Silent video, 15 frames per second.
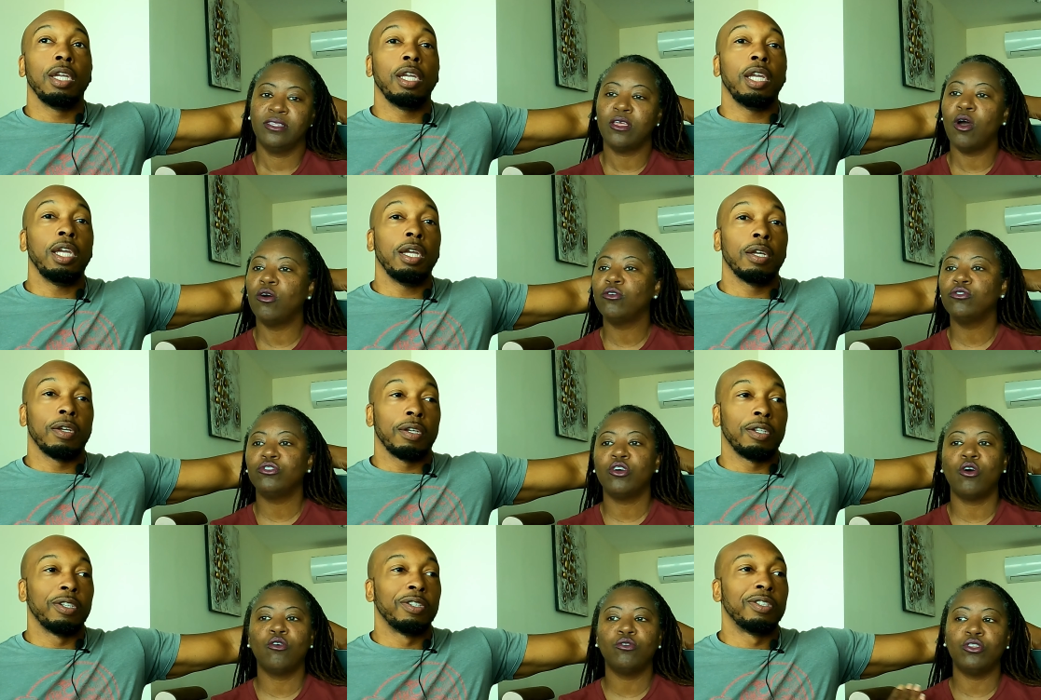
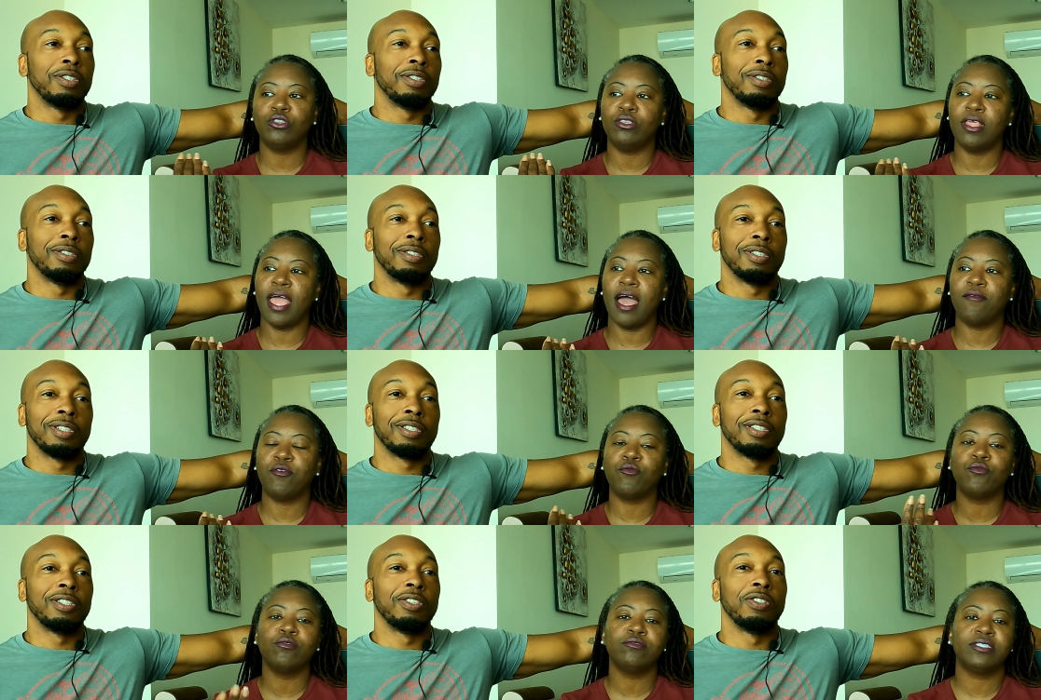Speaker 1: don't don't have
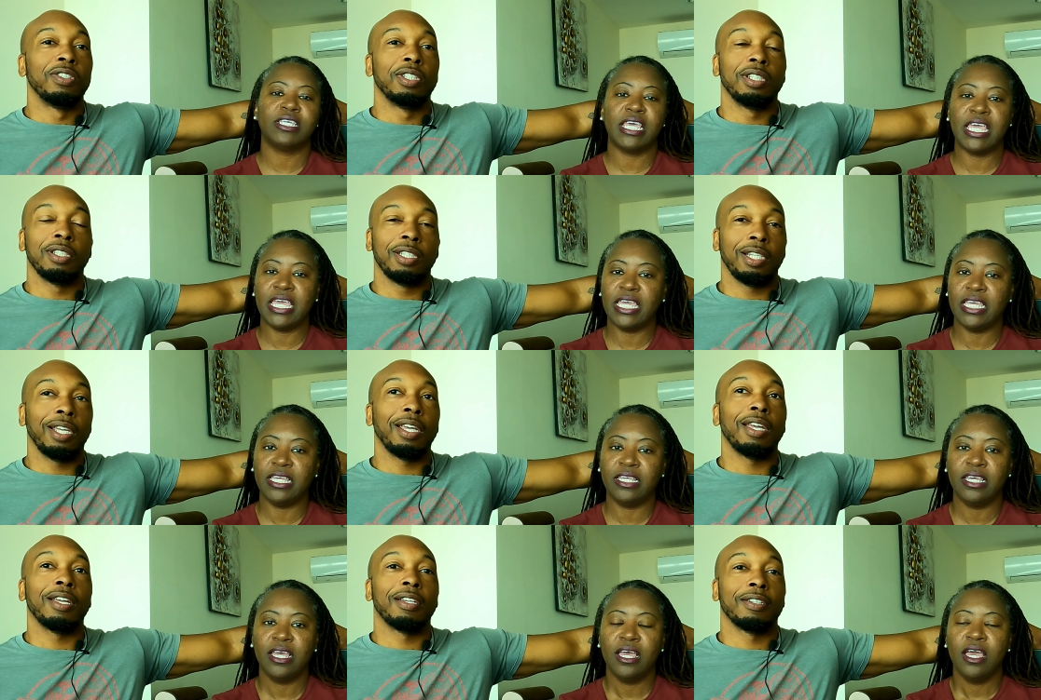a routine.
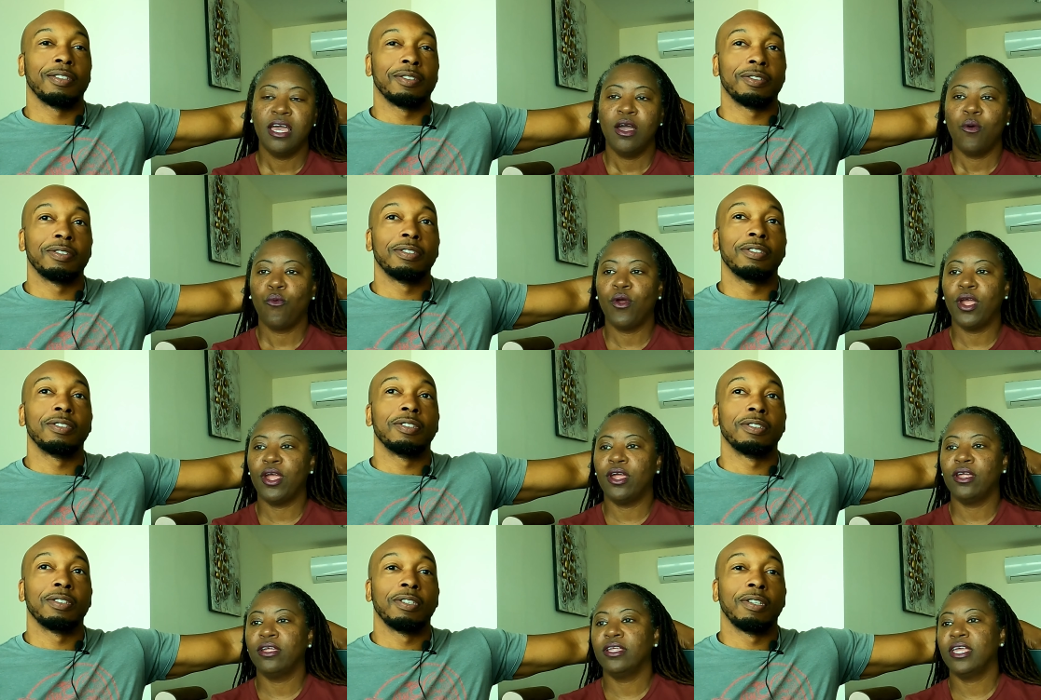Yeah.
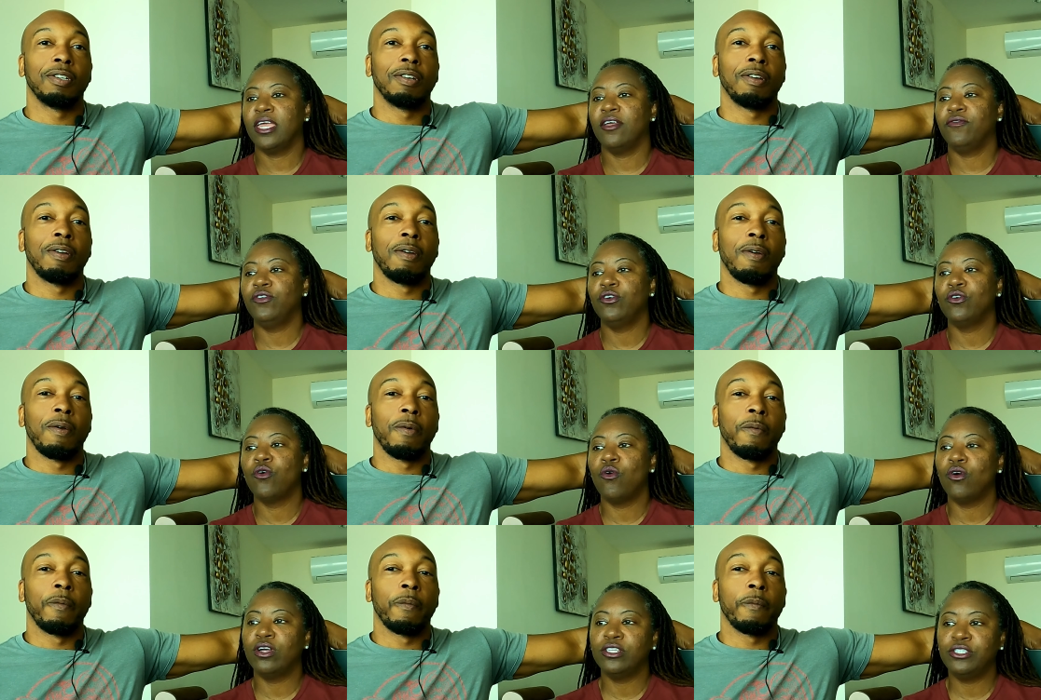Where if you're
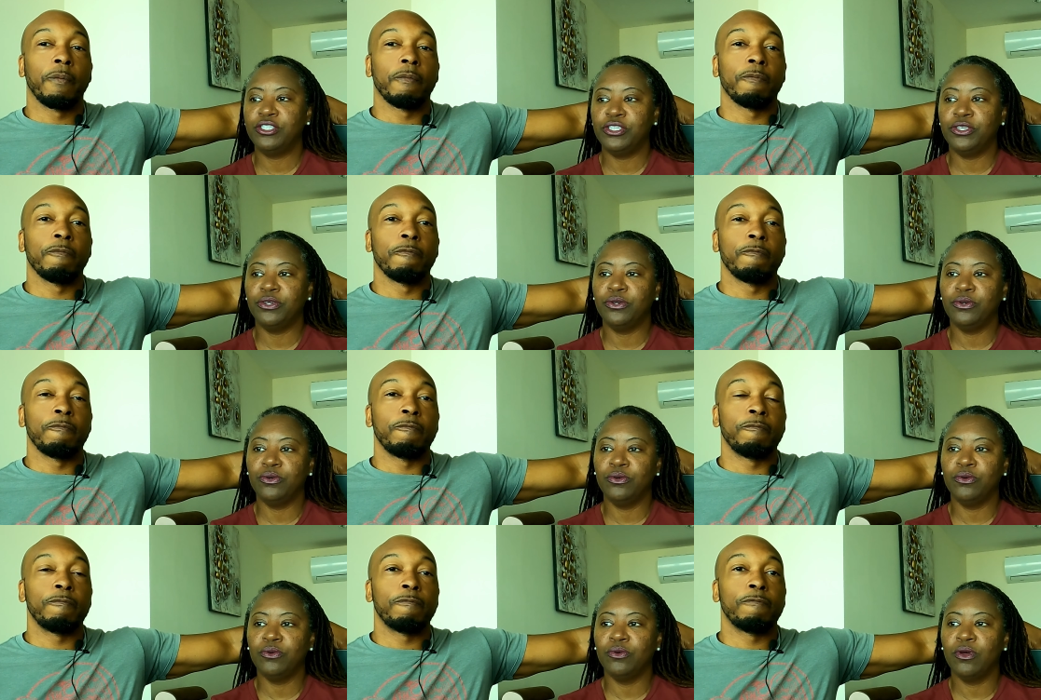going
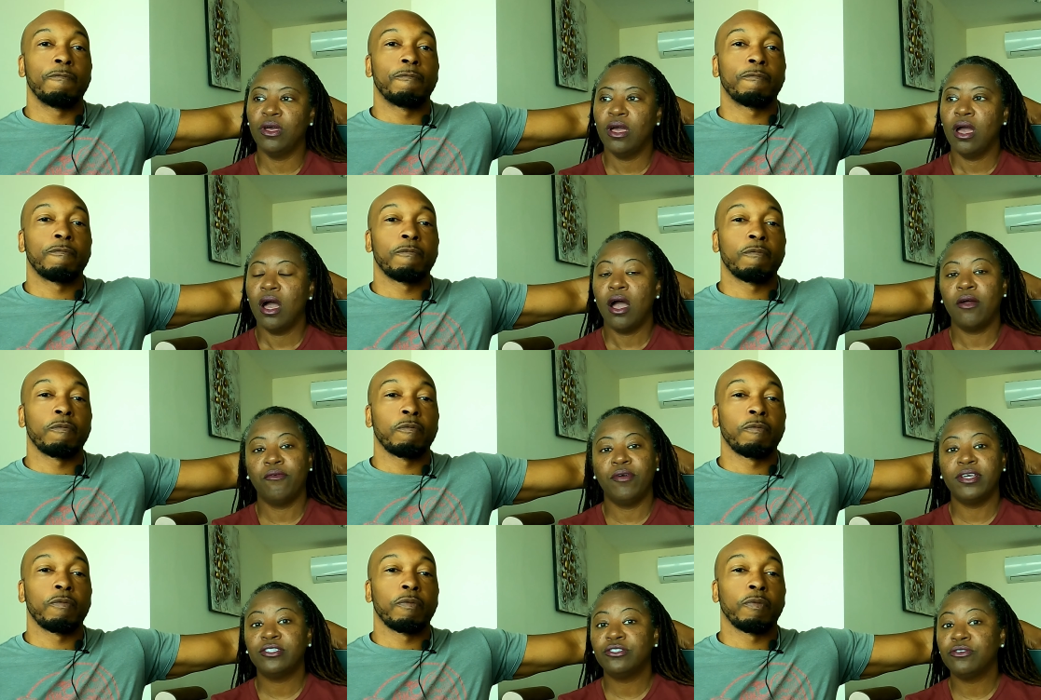to a
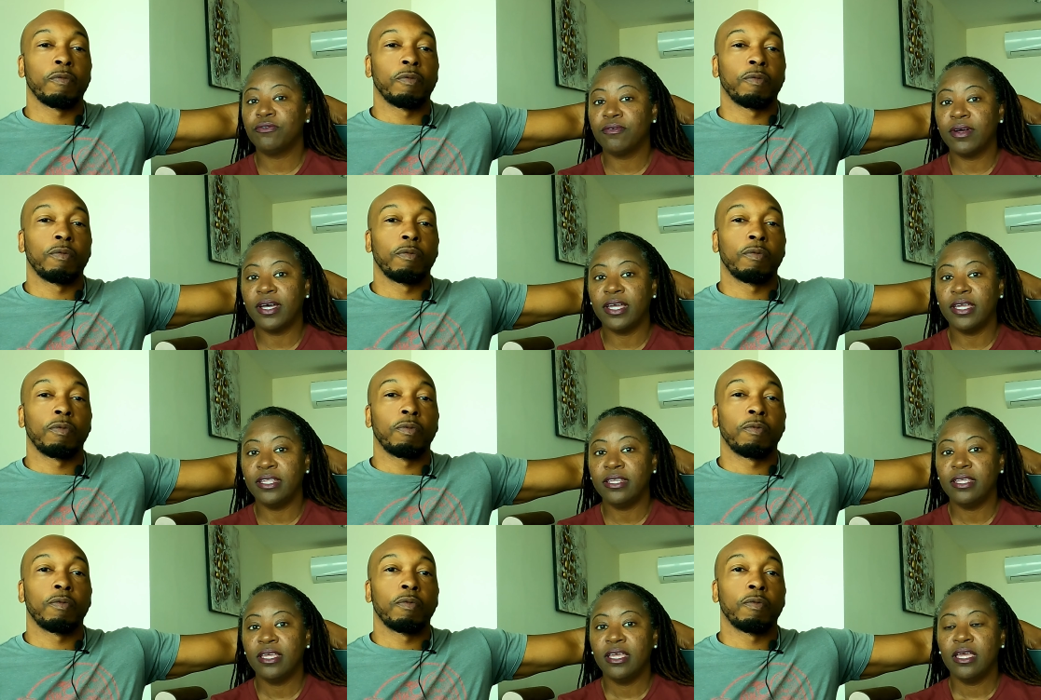
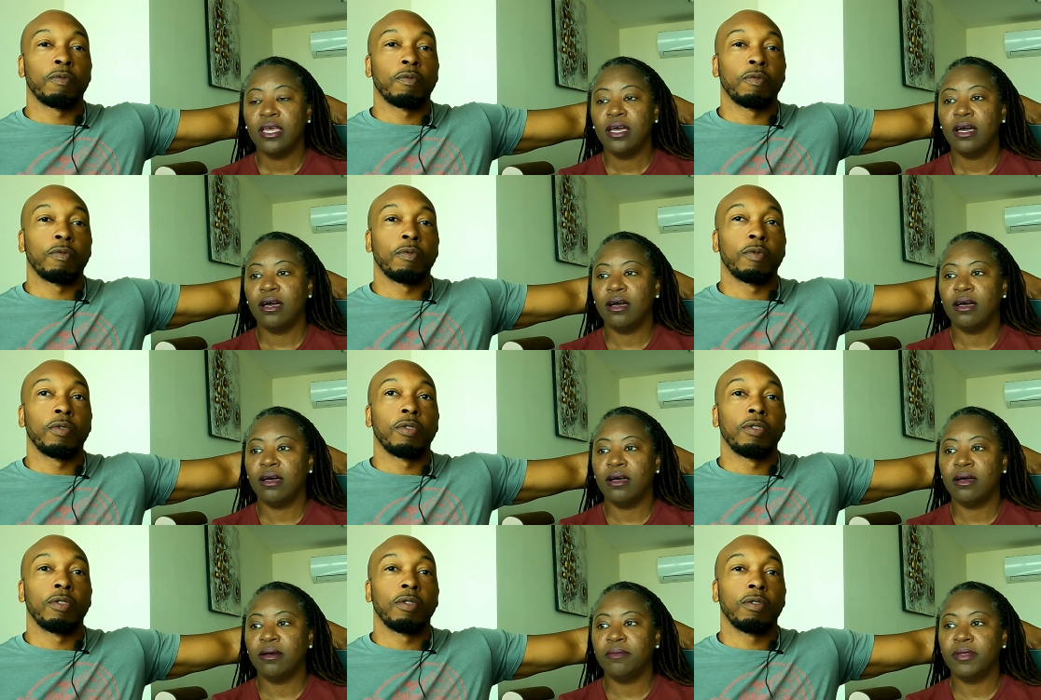restaurant,
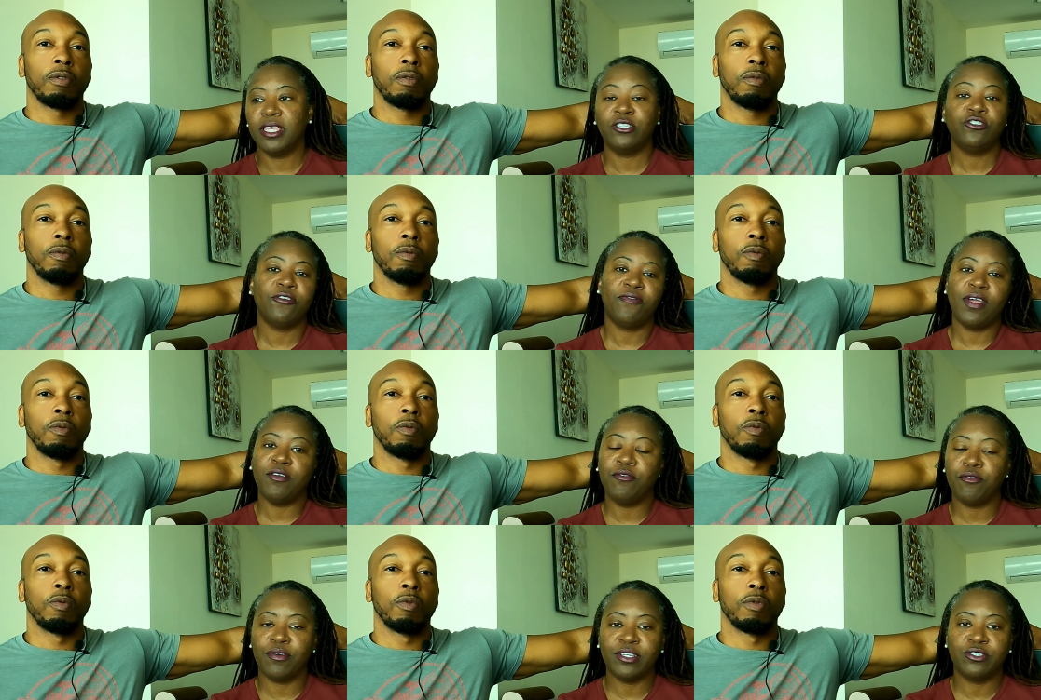uh, it's your
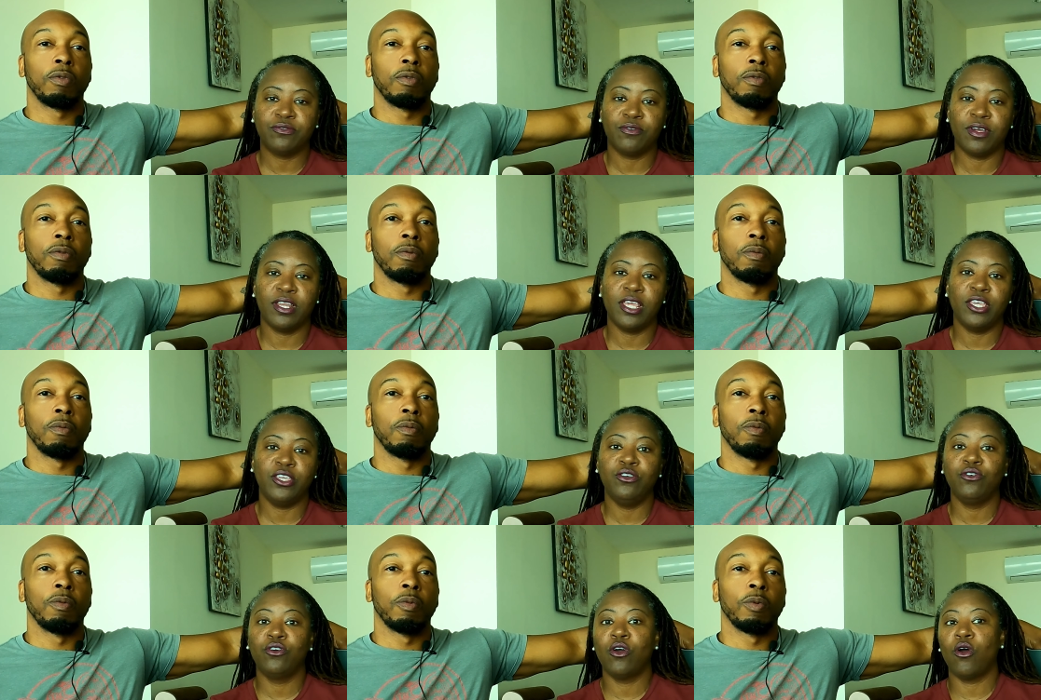favorite restaurant,
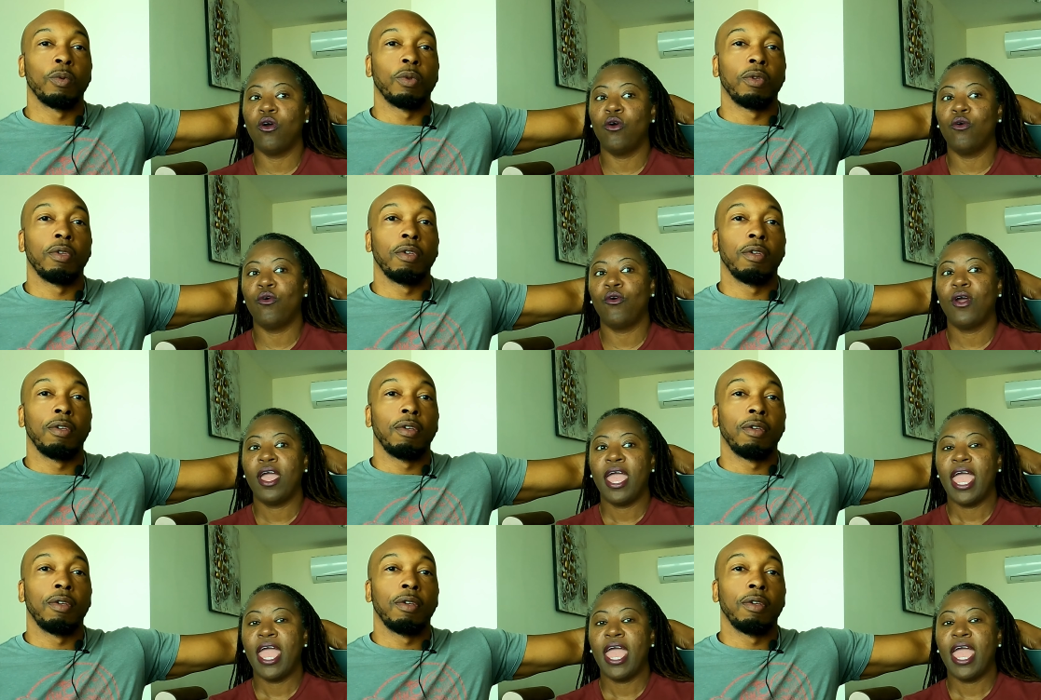and you go